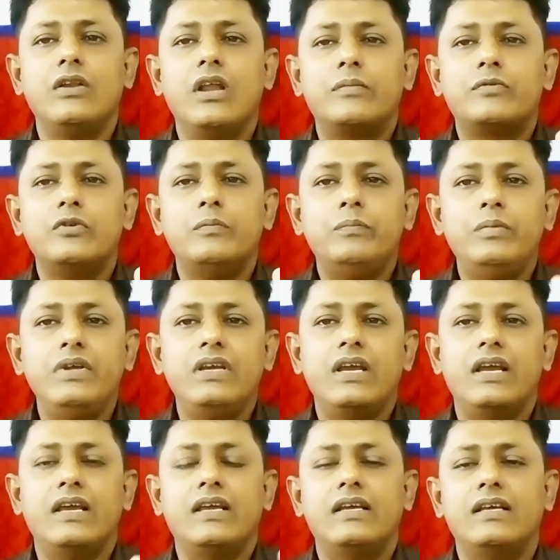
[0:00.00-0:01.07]
You'll have to
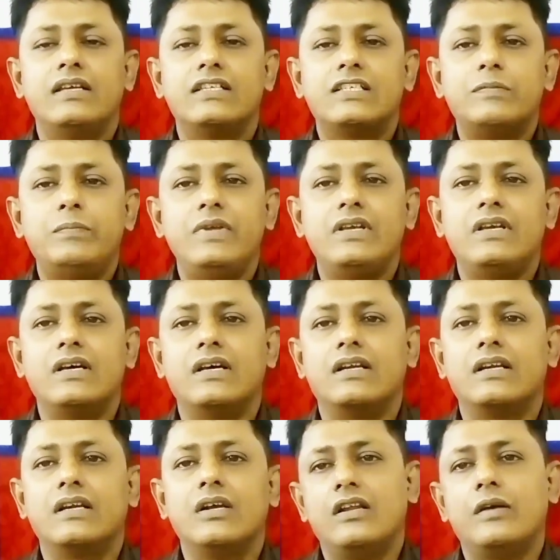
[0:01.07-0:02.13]
be a
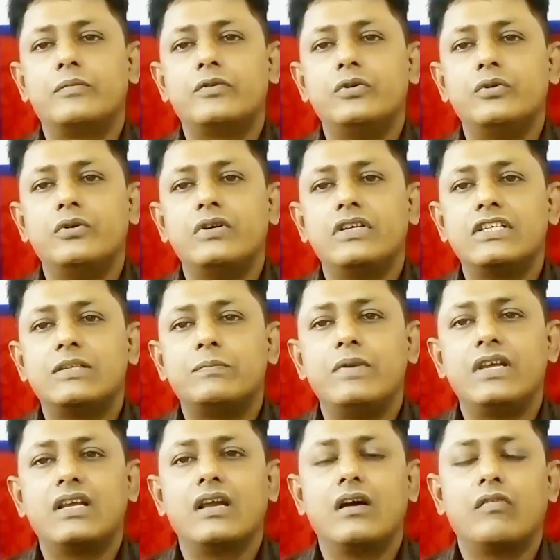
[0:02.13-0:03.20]
speaker. You have to
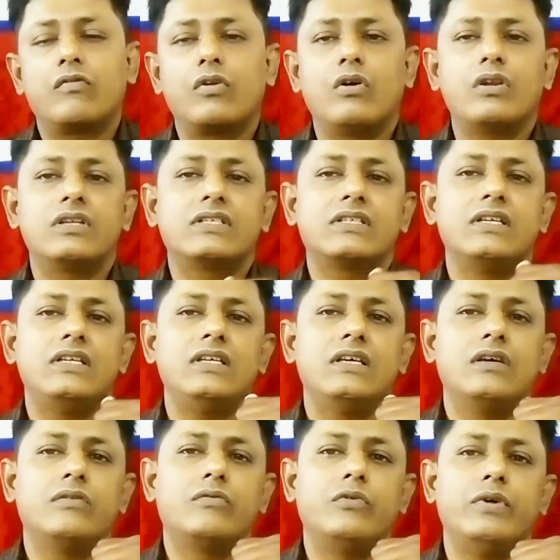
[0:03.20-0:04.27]
speak
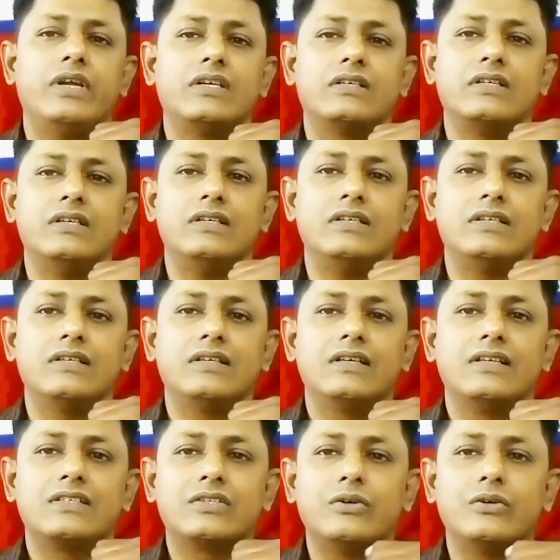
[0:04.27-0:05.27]
flawlessly, fluently.